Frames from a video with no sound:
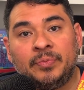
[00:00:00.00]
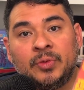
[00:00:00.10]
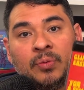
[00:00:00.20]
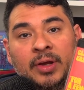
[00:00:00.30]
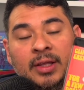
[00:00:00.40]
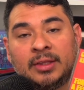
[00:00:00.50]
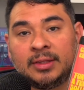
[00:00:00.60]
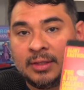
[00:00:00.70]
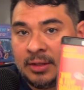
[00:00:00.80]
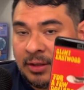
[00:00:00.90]

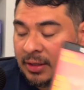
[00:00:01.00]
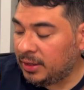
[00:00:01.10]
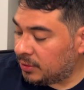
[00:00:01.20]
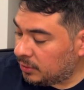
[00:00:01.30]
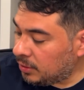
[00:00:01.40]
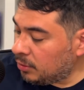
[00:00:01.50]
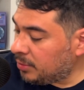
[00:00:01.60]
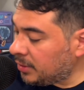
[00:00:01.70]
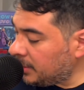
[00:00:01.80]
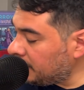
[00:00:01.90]
with Kino
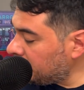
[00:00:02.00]
Lorber.